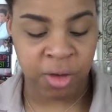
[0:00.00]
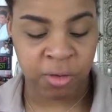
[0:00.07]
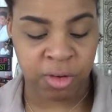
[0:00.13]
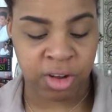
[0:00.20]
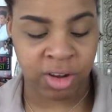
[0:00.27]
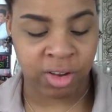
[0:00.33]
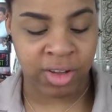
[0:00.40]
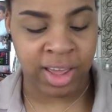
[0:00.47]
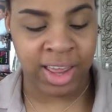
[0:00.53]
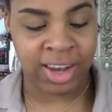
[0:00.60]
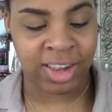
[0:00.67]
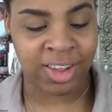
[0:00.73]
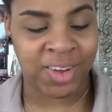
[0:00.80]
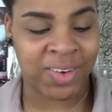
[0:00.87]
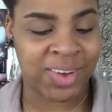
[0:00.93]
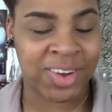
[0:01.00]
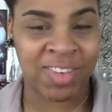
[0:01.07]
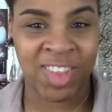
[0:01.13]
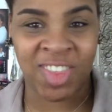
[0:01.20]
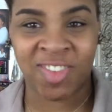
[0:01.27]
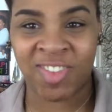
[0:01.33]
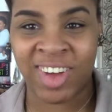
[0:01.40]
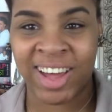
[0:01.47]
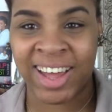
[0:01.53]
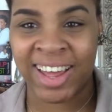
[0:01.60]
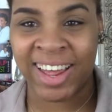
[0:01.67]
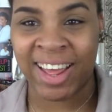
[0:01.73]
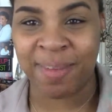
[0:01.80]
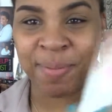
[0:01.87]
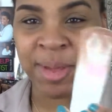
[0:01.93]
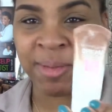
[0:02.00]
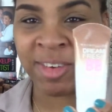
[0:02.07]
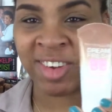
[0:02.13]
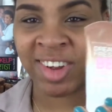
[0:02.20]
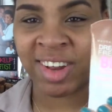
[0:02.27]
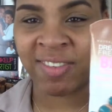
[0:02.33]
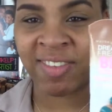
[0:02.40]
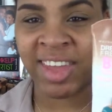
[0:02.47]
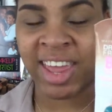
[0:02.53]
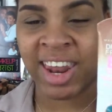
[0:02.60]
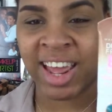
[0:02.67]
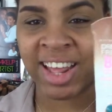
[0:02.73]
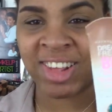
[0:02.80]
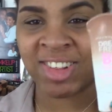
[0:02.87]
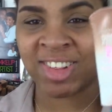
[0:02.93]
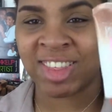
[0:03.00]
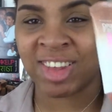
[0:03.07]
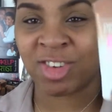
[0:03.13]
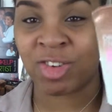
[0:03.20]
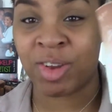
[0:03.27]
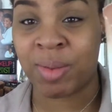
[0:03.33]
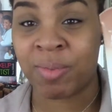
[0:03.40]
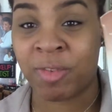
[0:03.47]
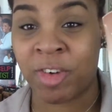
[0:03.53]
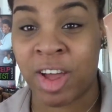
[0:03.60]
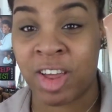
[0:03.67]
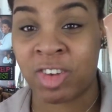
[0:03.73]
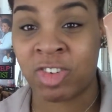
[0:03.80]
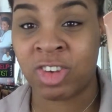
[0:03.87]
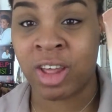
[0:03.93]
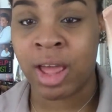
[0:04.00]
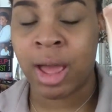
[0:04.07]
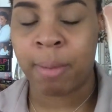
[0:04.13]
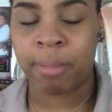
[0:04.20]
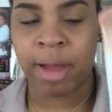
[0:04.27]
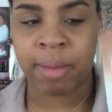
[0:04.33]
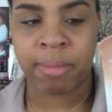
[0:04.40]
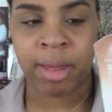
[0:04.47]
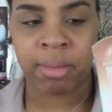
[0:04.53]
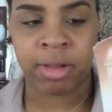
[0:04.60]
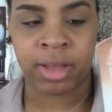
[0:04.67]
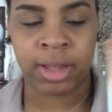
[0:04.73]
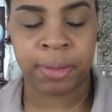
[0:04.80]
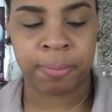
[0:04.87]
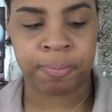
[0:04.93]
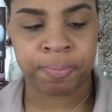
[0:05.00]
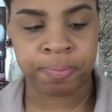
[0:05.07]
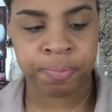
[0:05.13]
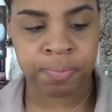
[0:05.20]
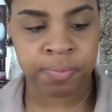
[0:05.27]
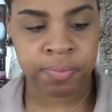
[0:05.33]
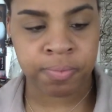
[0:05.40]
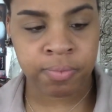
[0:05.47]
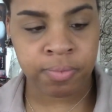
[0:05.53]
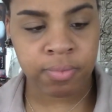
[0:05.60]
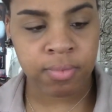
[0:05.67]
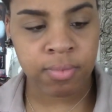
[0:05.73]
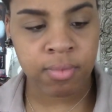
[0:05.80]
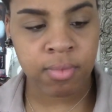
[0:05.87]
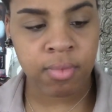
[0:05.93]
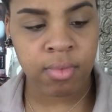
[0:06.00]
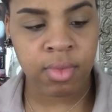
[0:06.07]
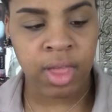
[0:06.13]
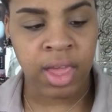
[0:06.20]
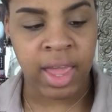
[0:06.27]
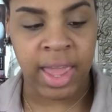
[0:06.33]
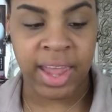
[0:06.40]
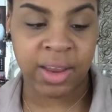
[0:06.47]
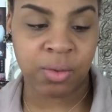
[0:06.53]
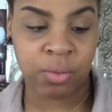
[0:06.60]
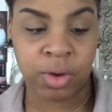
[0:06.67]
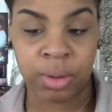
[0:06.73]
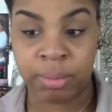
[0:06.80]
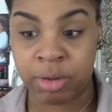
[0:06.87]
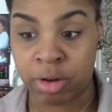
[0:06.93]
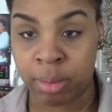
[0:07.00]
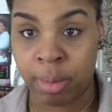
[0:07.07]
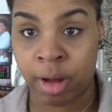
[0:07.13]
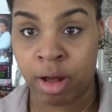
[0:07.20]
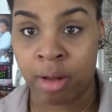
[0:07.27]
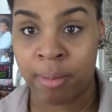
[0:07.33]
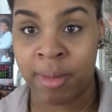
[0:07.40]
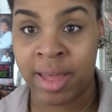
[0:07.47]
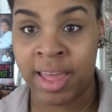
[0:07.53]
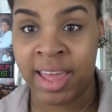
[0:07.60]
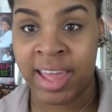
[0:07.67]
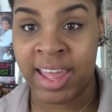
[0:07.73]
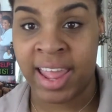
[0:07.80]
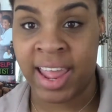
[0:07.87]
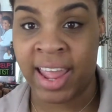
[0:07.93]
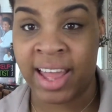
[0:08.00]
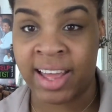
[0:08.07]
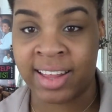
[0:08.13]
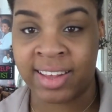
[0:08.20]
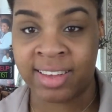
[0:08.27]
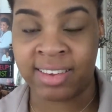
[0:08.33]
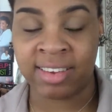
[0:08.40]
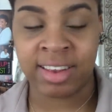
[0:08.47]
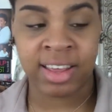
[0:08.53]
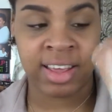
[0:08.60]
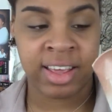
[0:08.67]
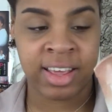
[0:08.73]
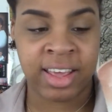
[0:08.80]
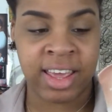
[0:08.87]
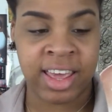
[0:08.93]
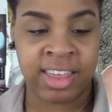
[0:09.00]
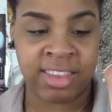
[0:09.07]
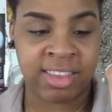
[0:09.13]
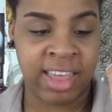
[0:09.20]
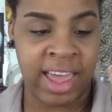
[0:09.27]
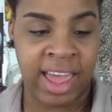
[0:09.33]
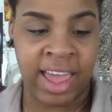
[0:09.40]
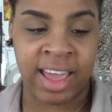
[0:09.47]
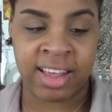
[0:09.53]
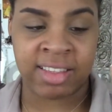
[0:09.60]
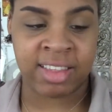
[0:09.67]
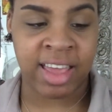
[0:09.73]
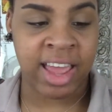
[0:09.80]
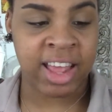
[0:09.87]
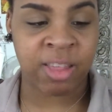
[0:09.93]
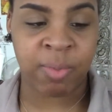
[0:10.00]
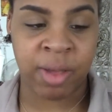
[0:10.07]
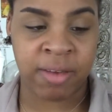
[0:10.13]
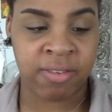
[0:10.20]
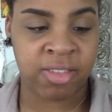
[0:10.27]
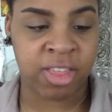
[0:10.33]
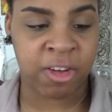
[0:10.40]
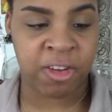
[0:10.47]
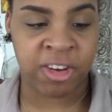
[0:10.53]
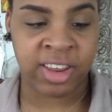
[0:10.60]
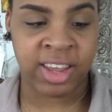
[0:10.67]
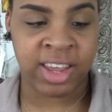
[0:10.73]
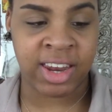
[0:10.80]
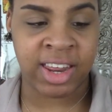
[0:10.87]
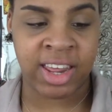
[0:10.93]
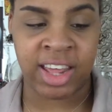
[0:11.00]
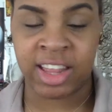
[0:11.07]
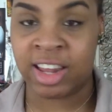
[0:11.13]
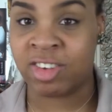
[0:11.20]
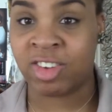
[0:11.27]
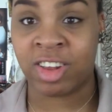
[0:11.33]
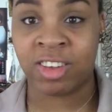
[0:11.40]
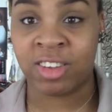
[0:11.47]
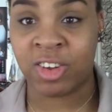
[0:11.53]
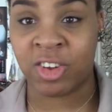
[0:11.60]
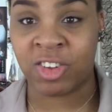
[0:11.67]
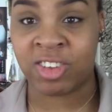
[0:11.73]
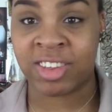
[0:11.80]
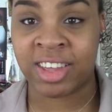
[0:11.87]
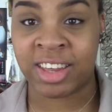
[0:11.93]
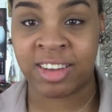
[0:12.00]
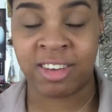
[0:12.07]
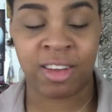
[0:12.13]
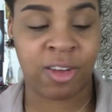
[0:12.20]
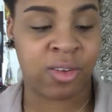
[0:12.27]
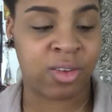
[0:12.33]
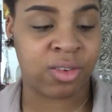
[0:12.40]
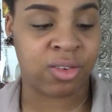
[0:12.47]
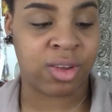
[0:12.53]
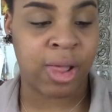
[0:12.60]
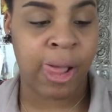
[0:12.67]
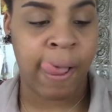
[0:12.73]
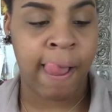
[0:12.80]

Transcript: We're gonna go ahead and go in with my BB cream, and I use the Dream Fresh by Maybelline 8-in-1 Beauty Balm, and it has SPF 30 in it. It adjusts to your skin tone.